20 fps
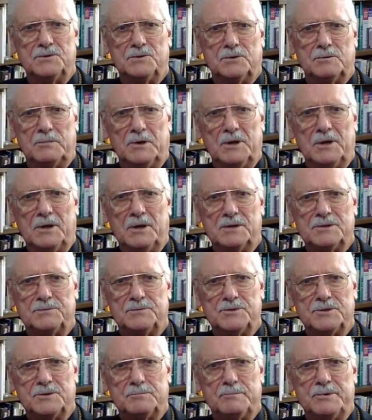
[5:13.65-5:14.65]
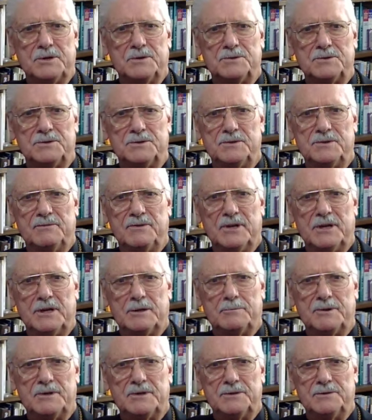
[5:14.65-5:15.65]
or blotch, which appears to
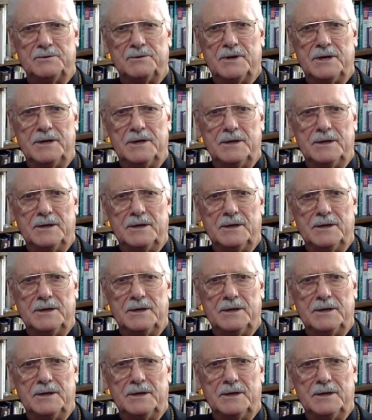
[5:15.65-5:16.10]
develop into